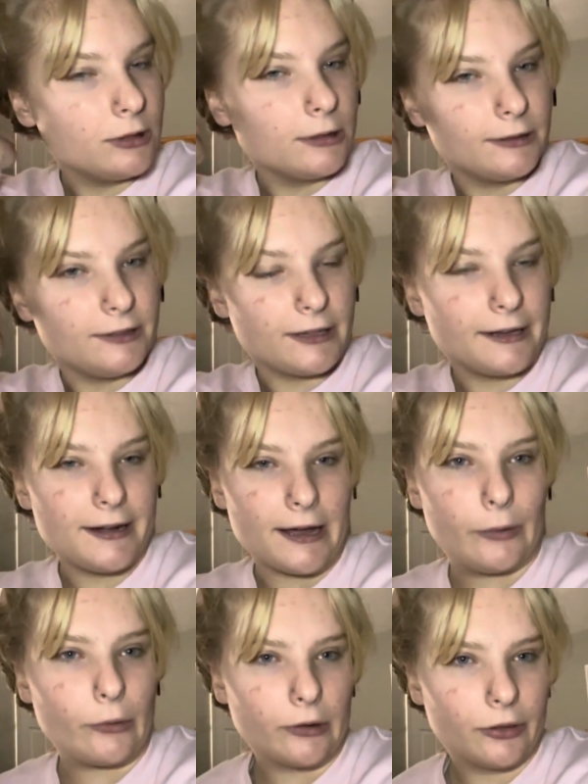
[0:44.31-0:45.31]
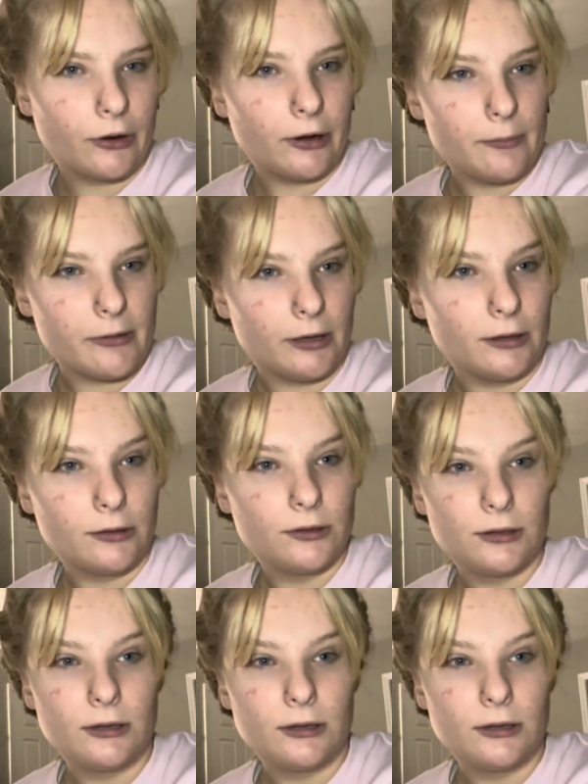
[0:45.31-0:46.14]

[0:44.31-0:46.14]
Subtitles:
because it's like 1 hour and 30 minutes.